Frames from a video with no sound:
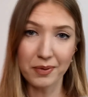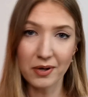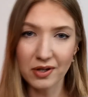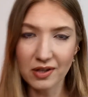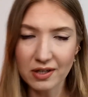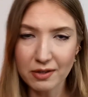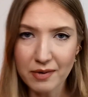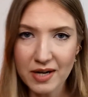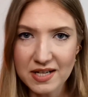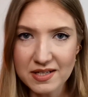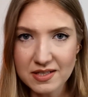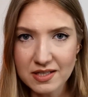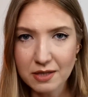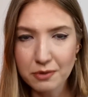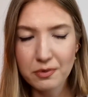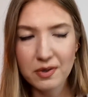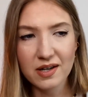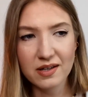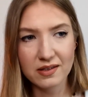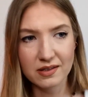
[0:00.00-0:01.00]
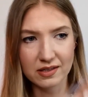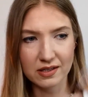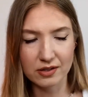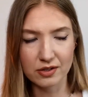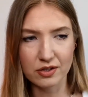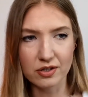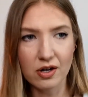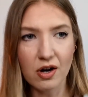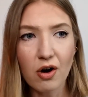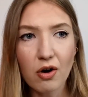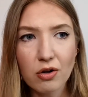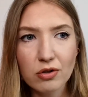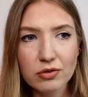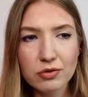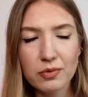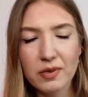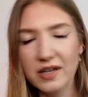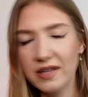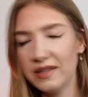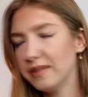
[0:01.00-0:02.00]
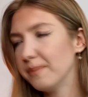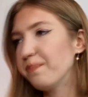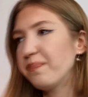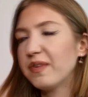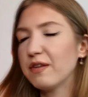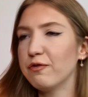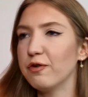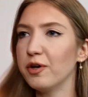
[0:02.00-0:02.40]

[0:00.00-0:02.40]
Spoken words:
polarizing one, another old one.